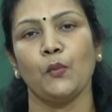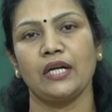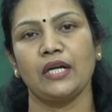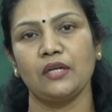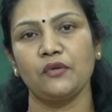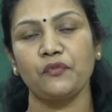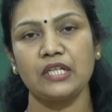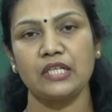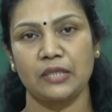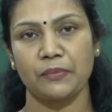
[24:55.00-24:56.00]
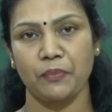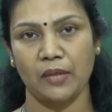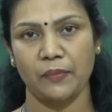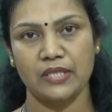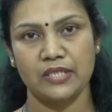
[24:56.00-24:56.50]
when different
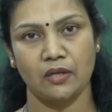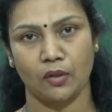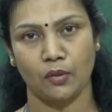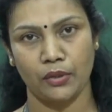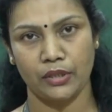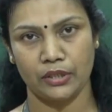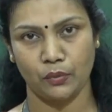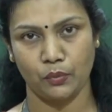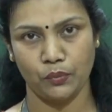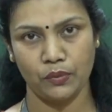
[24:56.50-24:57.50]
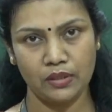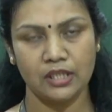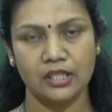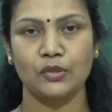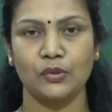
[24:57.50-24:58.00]
departments are going to
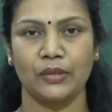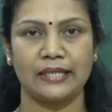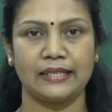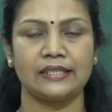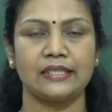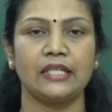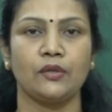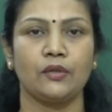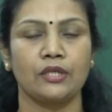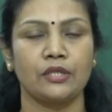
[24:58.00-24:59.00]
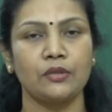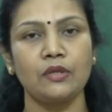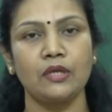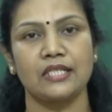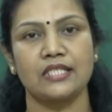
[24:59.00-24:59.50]
work together in order
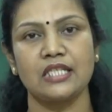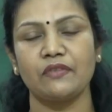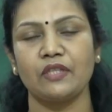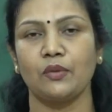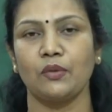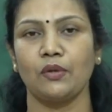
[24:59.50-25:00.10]
to achieve the